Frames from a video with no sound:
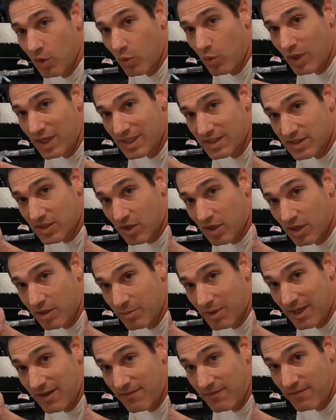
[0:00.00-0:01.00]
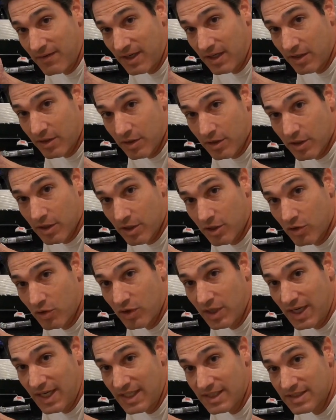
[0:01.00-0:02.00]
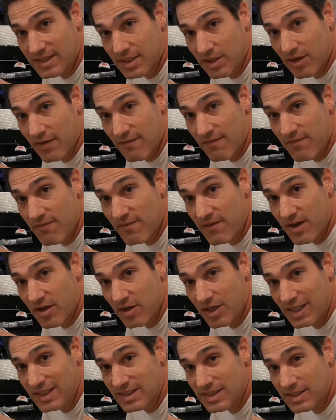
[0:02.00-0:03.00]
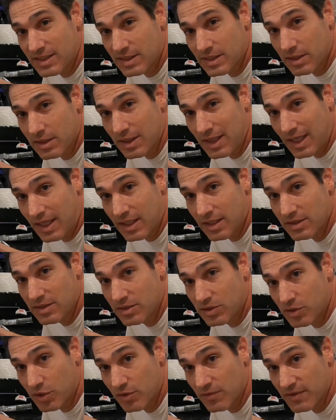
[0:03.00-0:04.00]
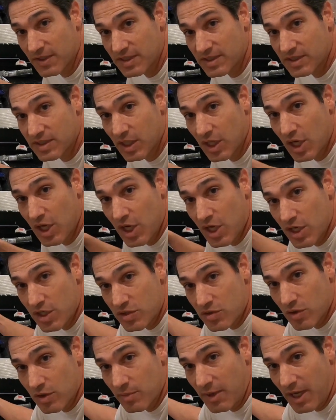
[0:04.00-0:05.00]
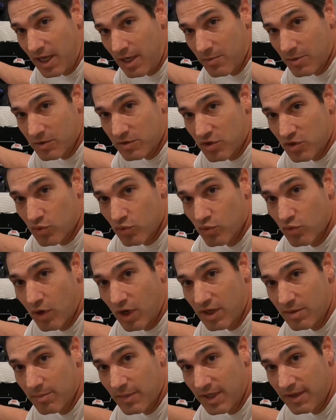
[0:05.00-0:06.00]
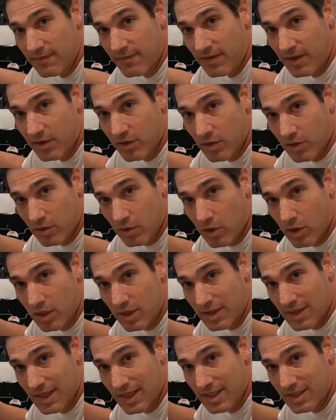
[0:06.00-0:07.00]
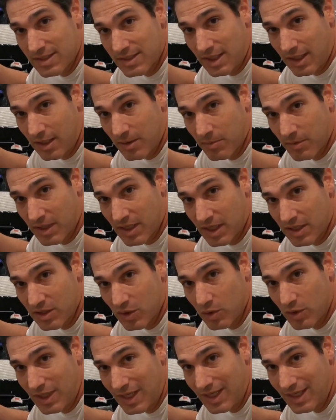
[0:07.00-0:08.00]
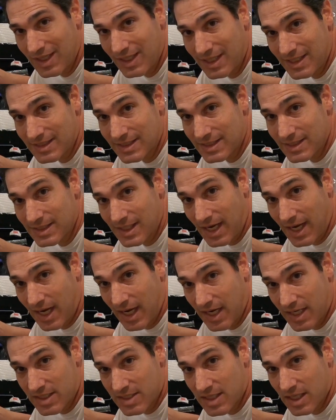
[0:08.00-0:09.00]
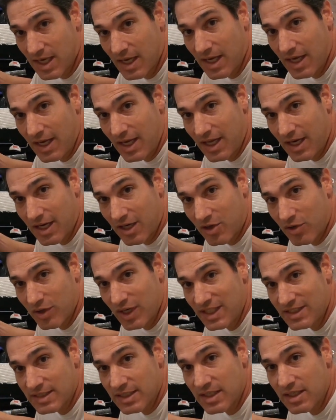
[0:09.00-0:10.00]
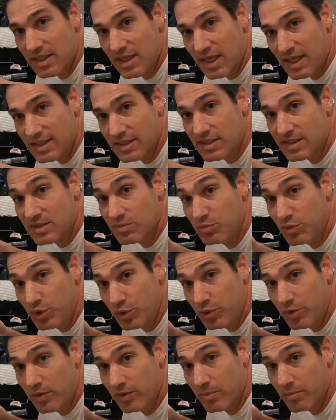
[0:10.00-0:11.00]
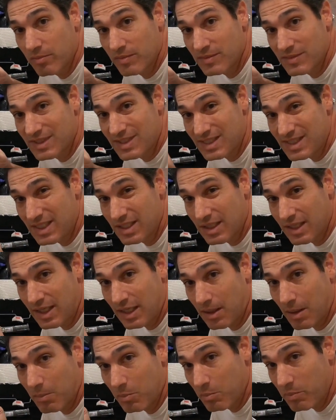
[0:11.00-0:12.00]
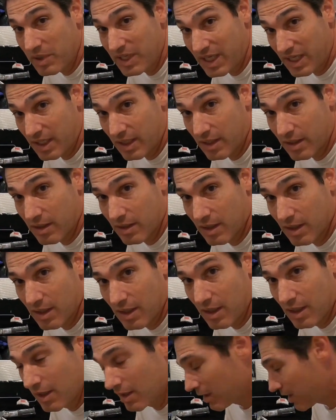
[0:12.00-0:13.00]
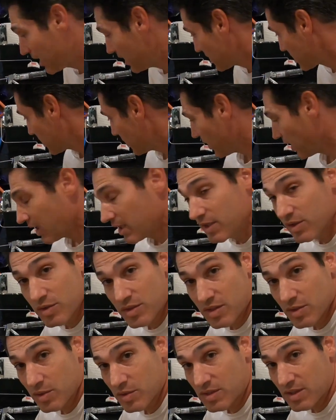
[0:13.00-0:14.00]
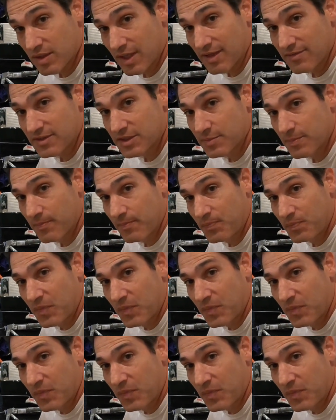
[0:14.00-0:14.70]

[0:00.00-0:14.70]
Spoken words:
when it's on my finger, creates a very slick surface. So I'm able to run my finger along that tape and I don't hit any snags, and it creates a nice smooth sealing bead. Okay, so I use those gloves.